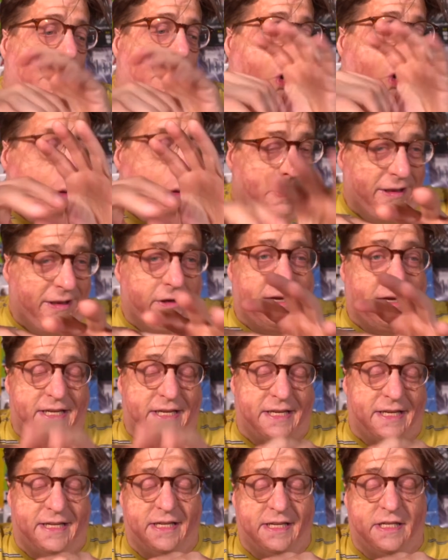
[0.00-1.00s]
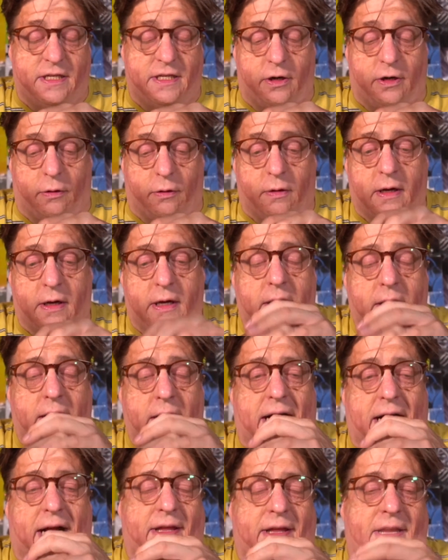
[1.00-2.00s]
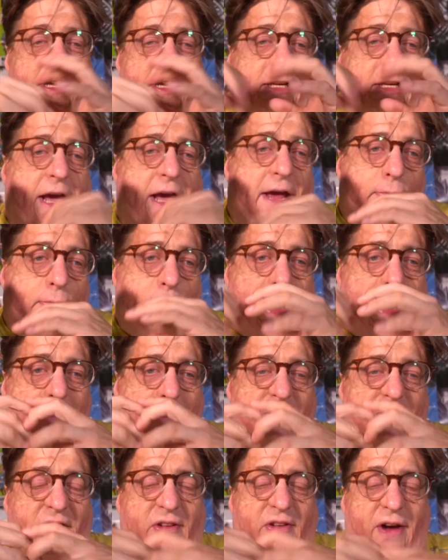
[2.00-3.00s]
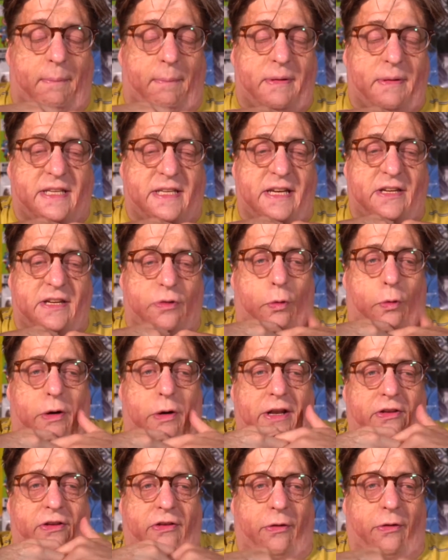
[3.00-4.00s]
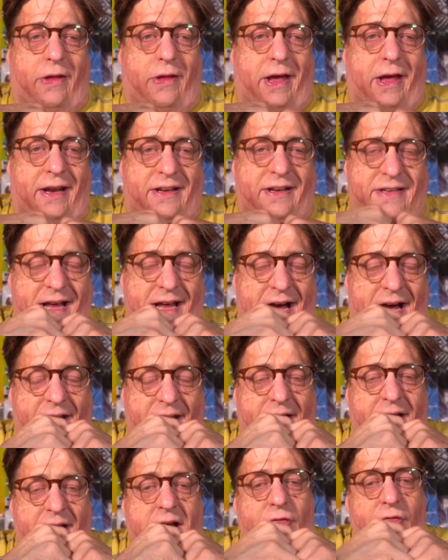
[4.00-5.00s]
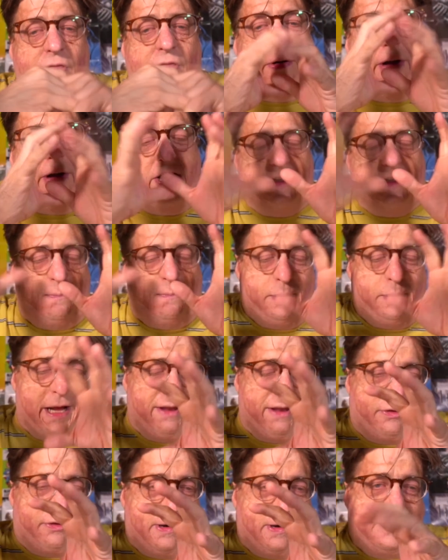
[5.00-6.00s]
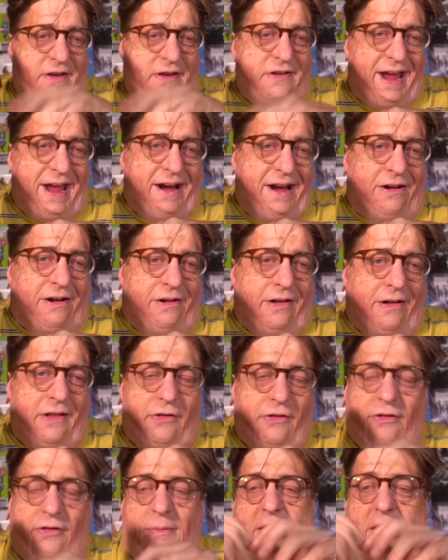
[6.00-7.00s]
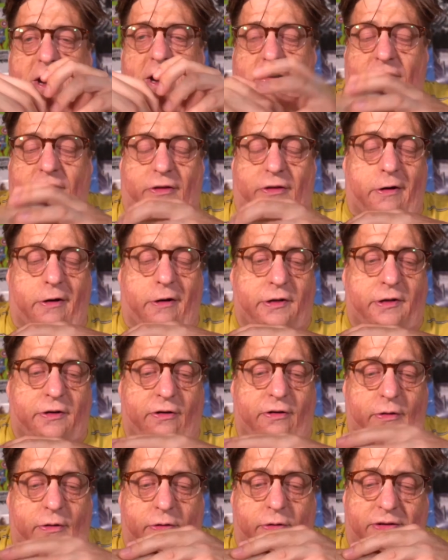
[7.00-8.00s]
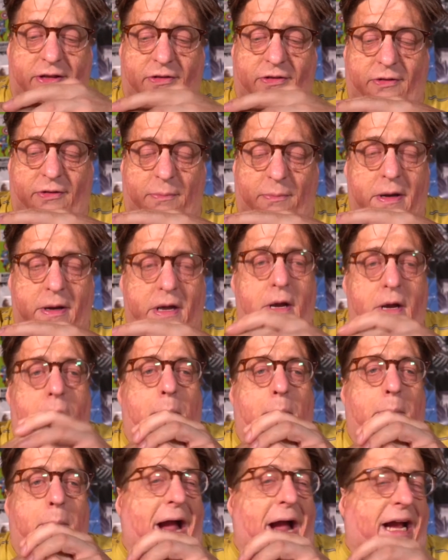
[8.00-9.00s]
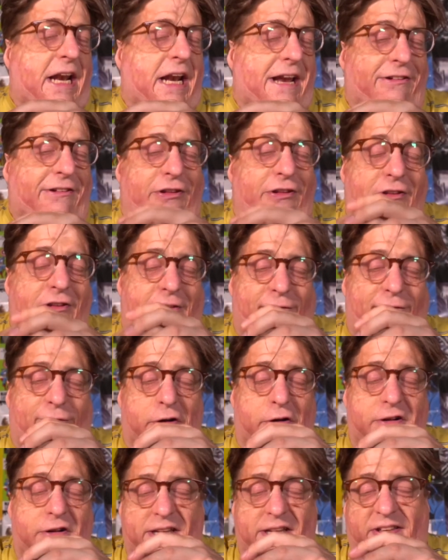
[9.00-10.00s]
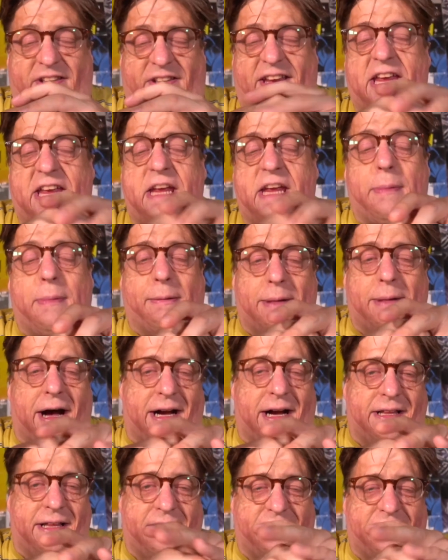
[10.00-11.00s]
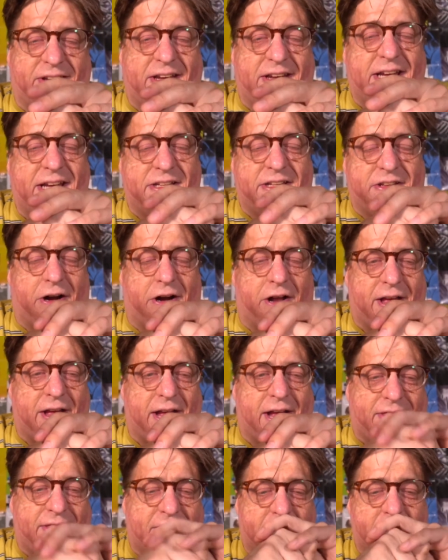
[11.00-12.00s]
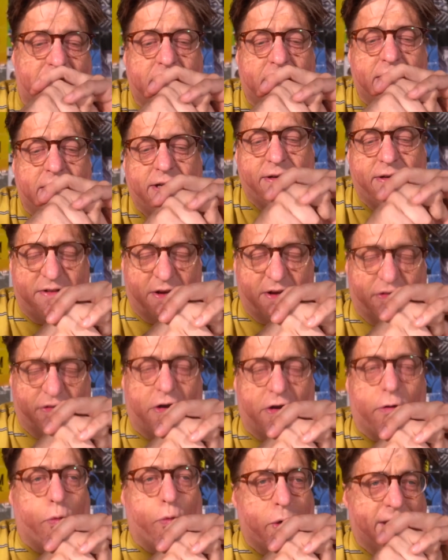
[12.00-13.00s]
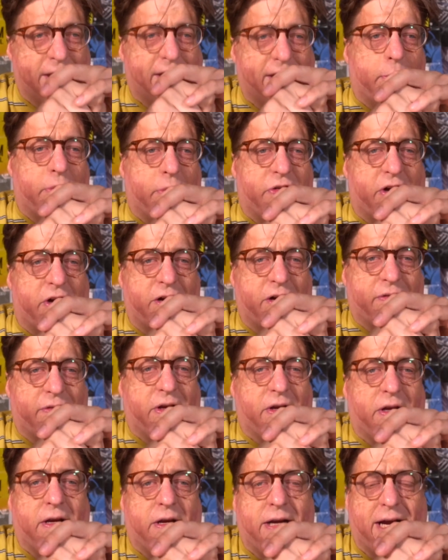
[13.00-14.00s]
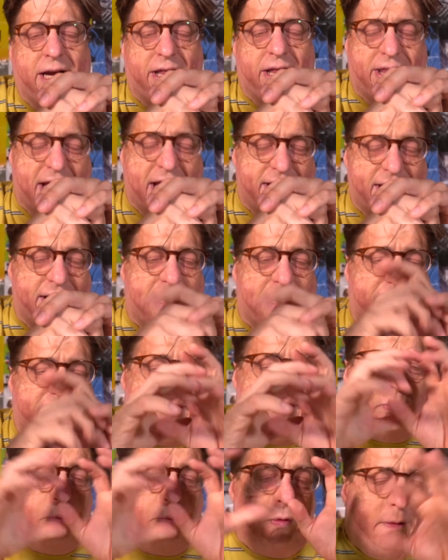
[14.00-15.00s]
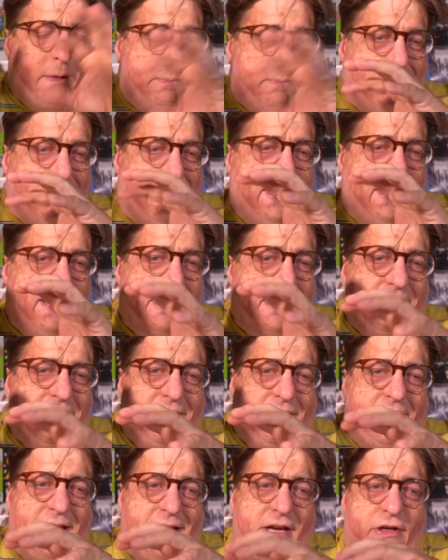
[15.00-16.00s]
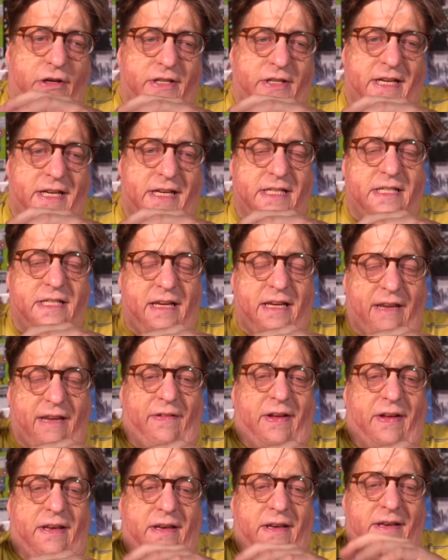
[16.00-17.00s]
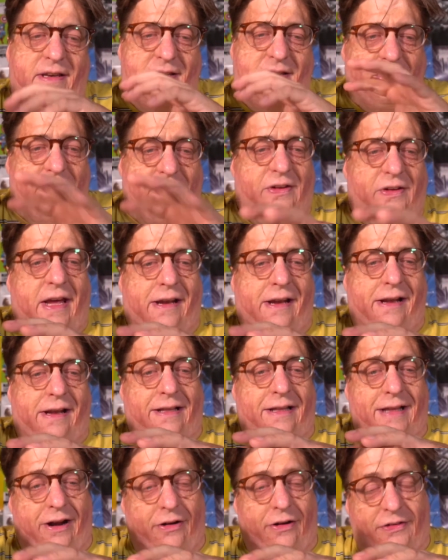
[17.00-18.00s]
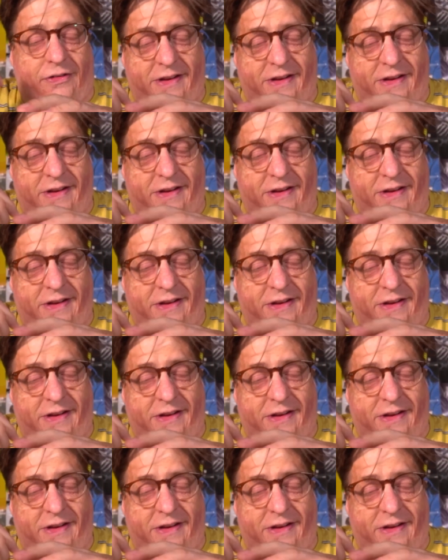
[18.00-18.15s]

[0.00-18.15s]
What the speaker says: hoping to get to season two. They did kind of wrap things up in season one so that it's not... There are some plot threads that dangle, and there's some characters that are introduced, and there's some machinations afoot and scheming behind the scenes and all that that doesn't really get resolved, and that, I think, will play into the later seasons if it does get later